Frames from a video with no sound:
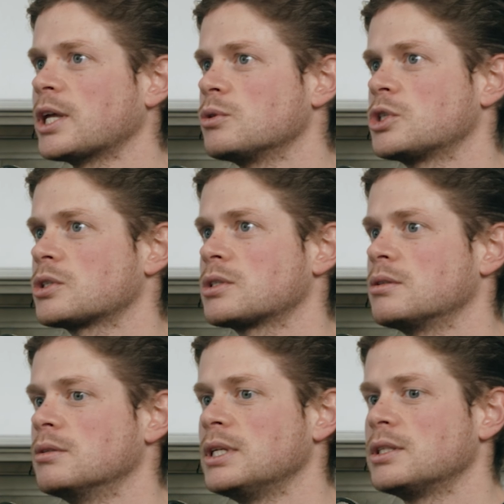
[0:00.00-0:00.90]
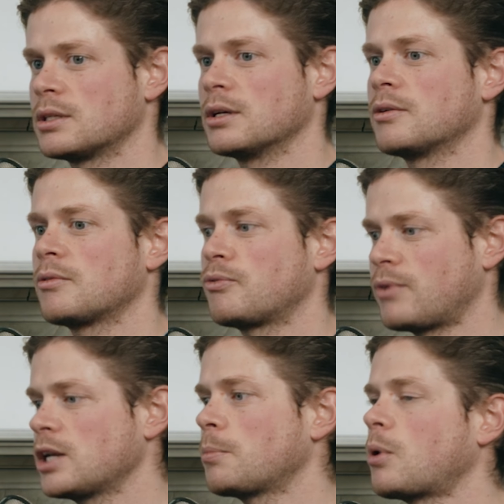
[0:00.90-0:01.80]
that you just need to
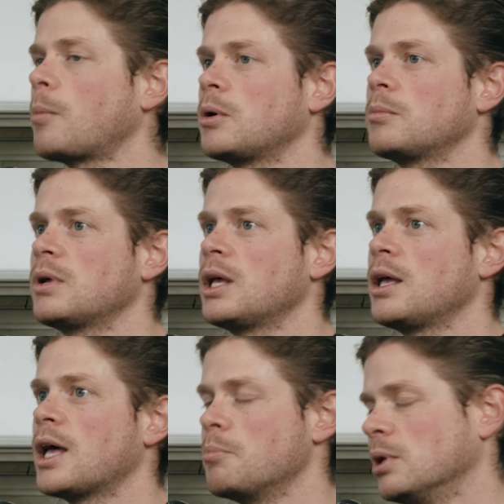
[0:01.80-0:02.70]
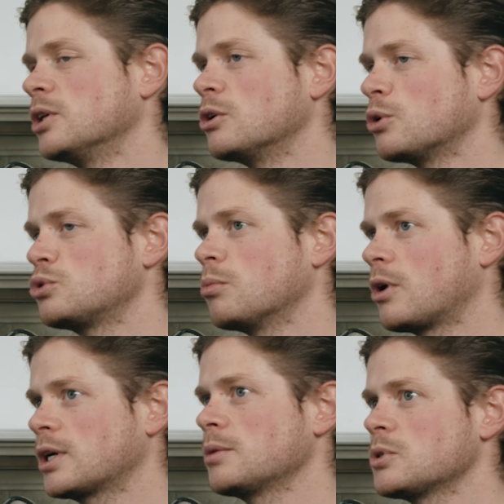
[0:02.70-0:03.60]
find a problem and build a
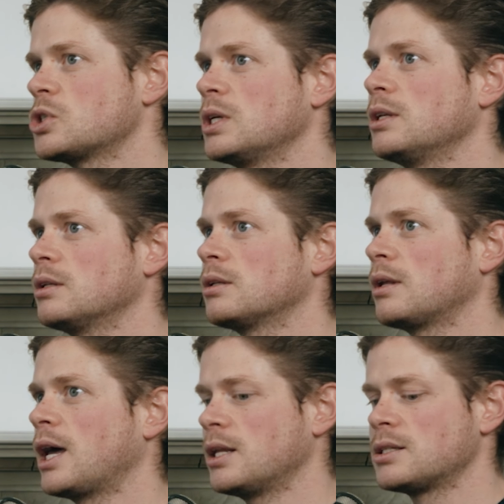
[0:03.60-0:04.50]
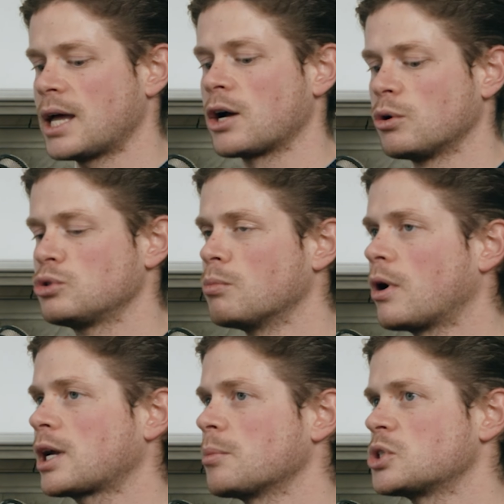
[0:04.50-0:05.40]
go-to-market machine. And it's that
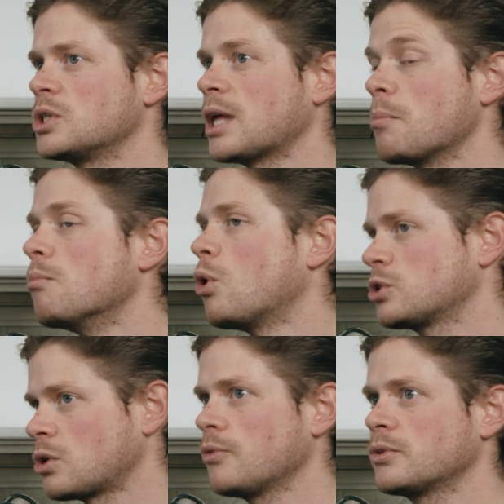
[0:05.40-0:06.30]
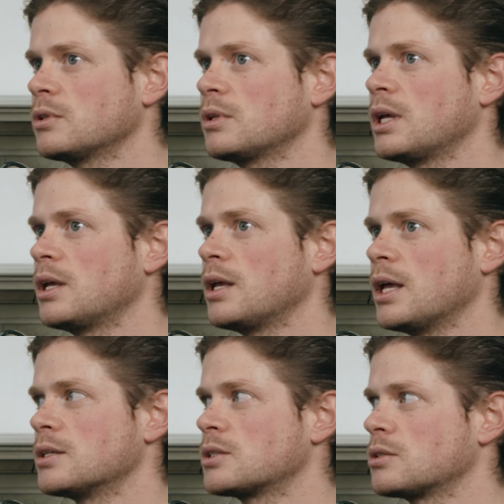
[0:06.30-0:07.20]
go-to-market machine that most often
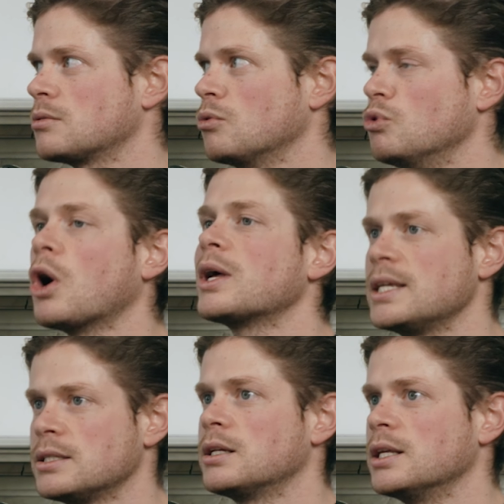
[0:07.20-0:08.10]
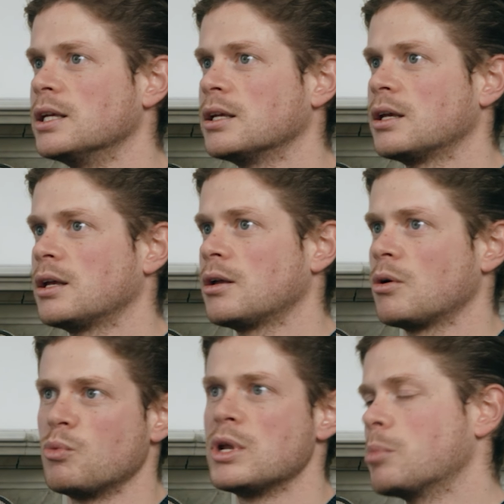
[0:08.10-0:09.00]
is not easily
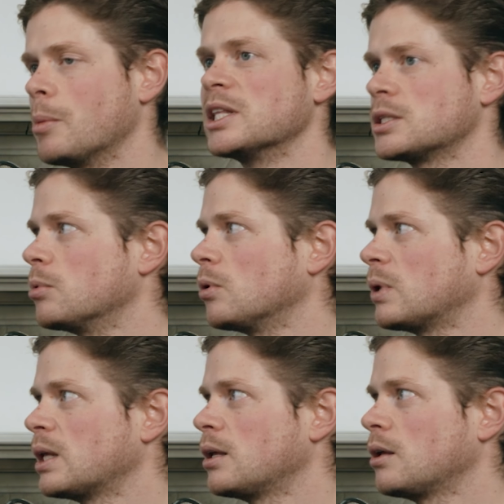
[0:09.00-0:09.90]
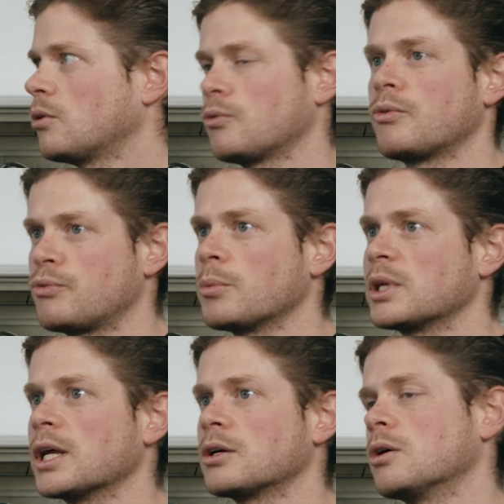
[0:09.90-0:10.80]
re-implementable from the
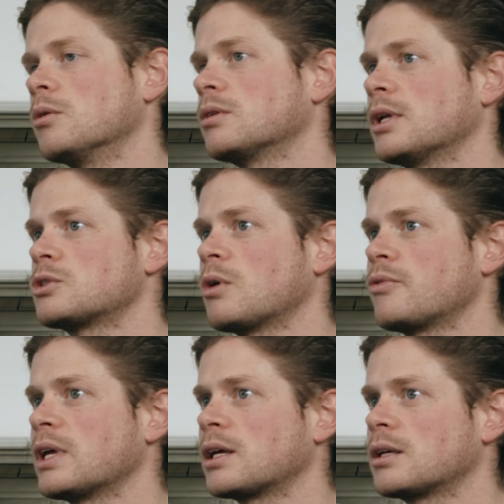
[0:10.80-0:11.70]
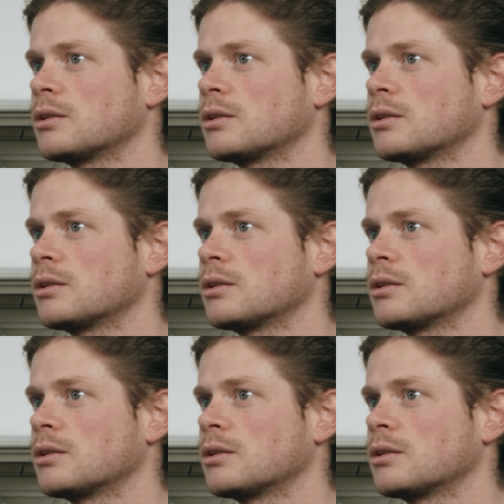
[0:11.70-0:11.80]
get-go. And so I think